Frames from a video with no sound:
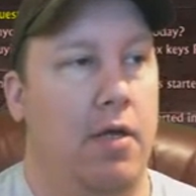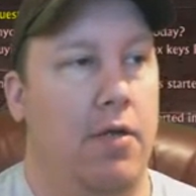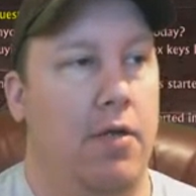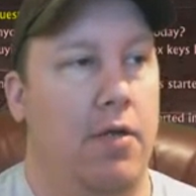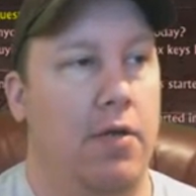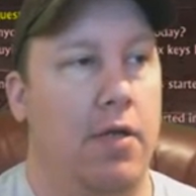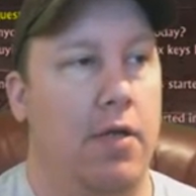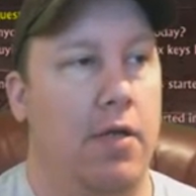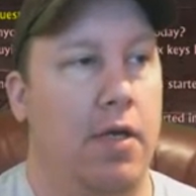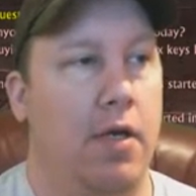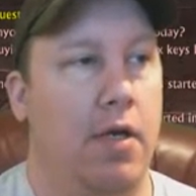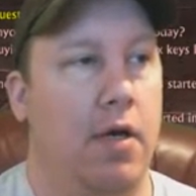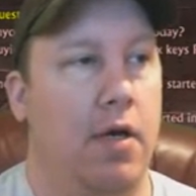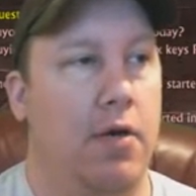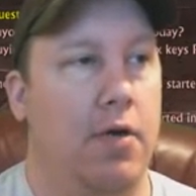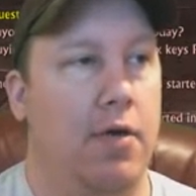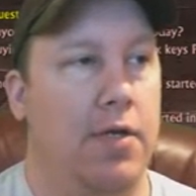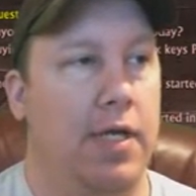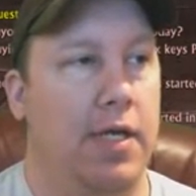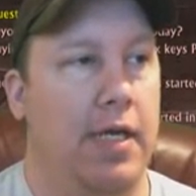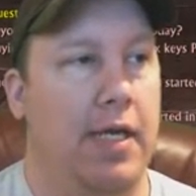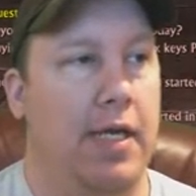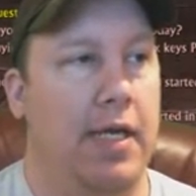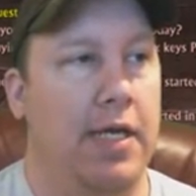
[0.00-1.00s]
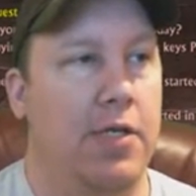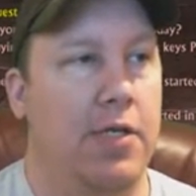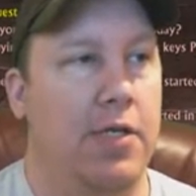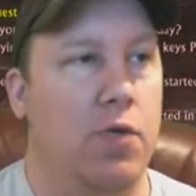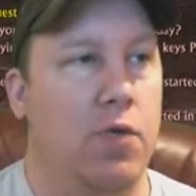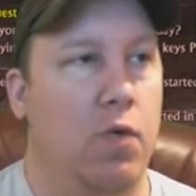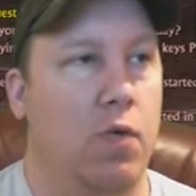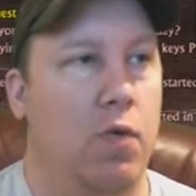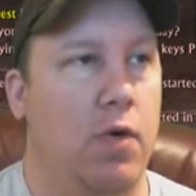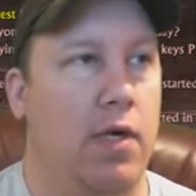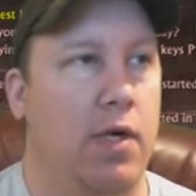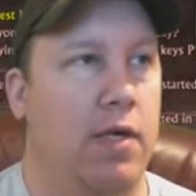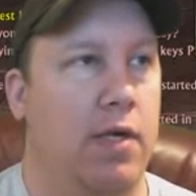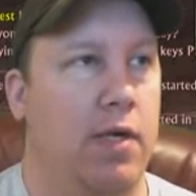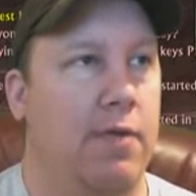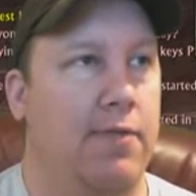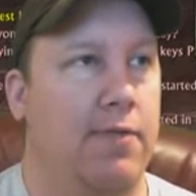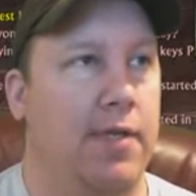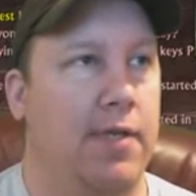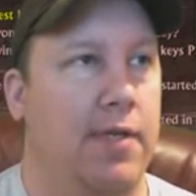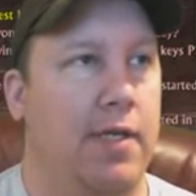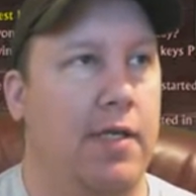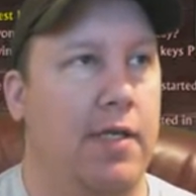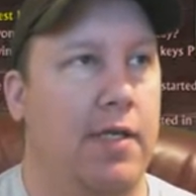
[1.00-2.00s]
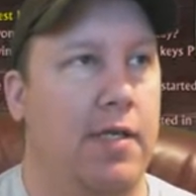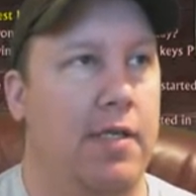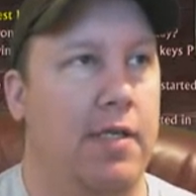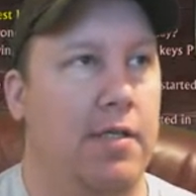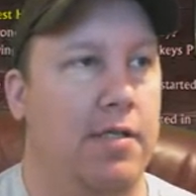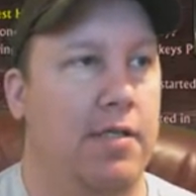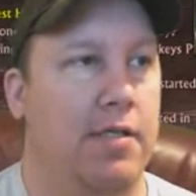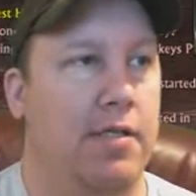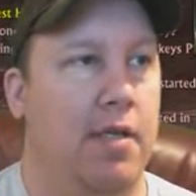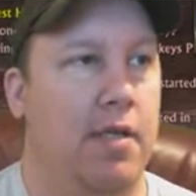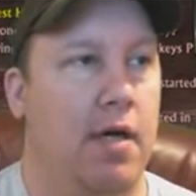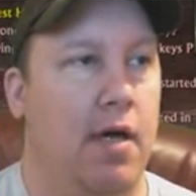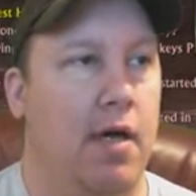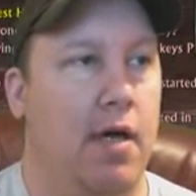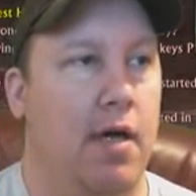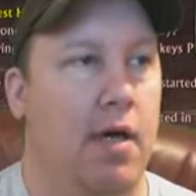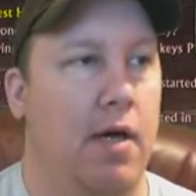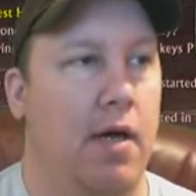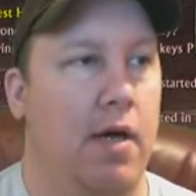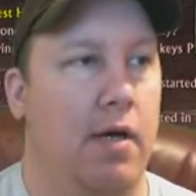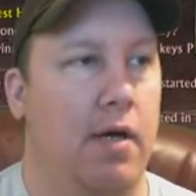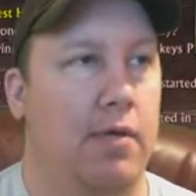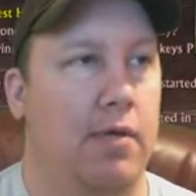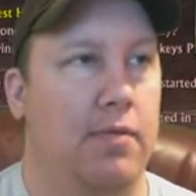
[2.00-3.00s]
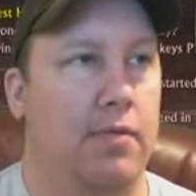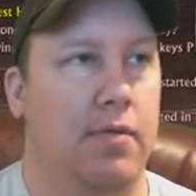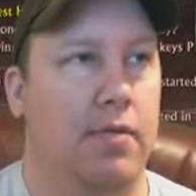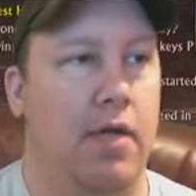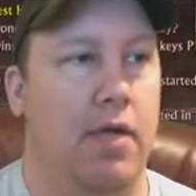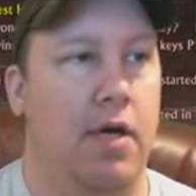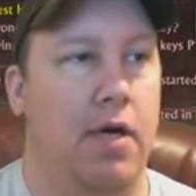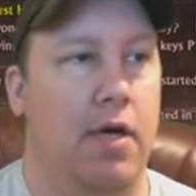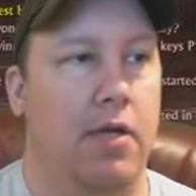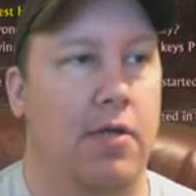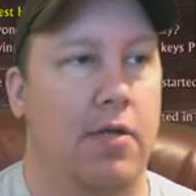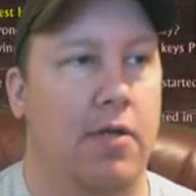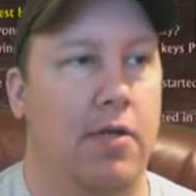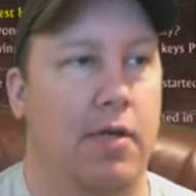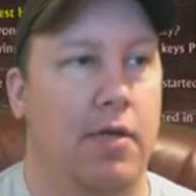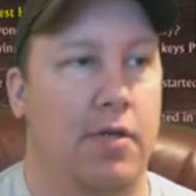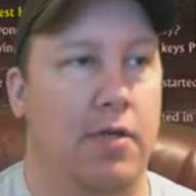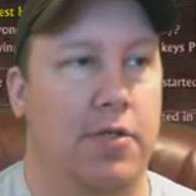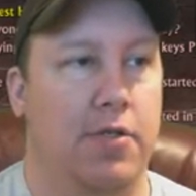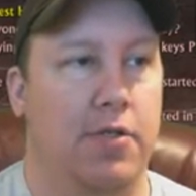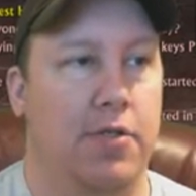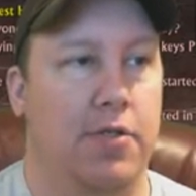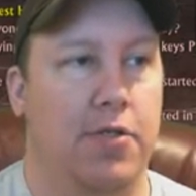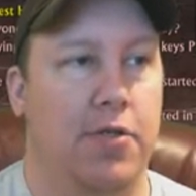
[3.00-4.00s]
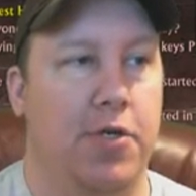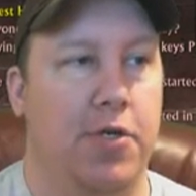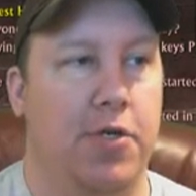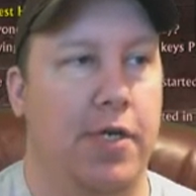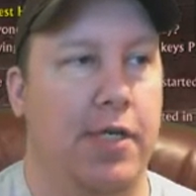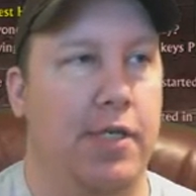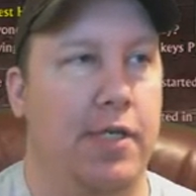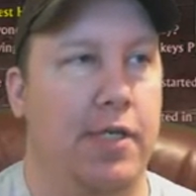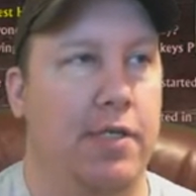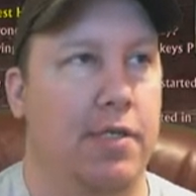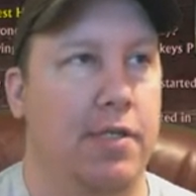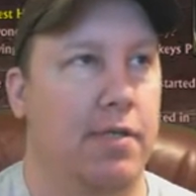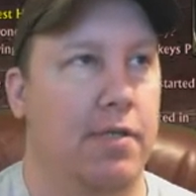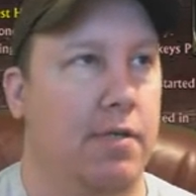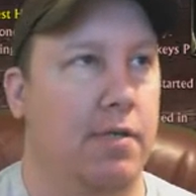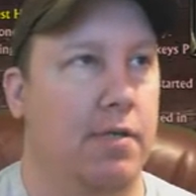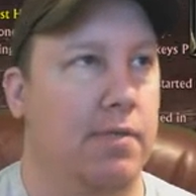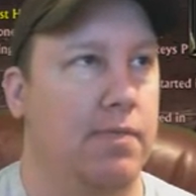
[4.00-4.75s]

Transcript: You can go to each one of these uh, other trees